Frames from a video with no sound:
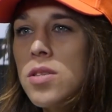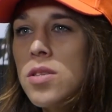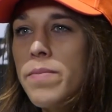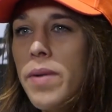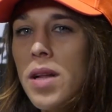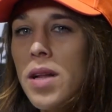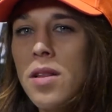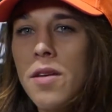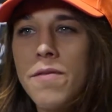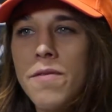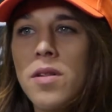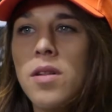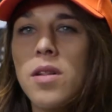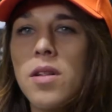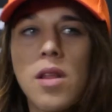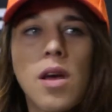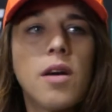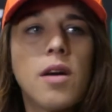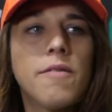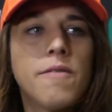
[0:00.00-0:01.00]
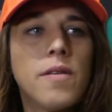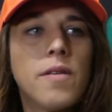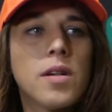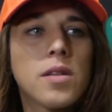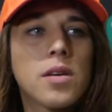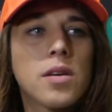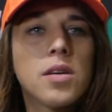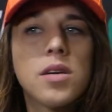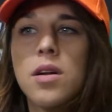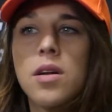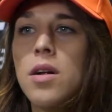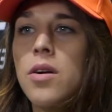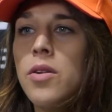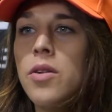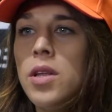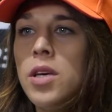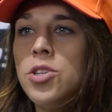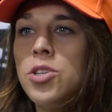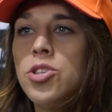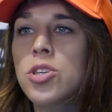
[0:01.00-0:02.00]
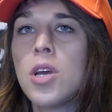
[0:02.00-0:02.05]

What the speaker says: but definitely I felt her clinch,